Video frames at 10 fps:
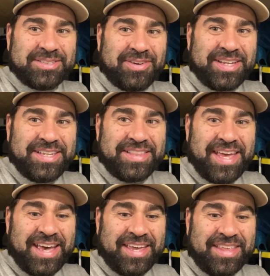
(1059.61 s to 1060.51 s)
Oh, I need
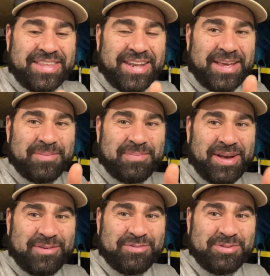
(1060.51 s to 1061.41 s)
that. And then I
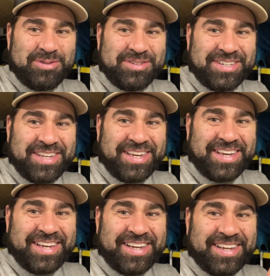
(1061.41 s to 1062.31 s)
bought food
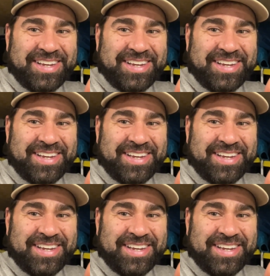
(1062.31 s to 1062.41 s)
today.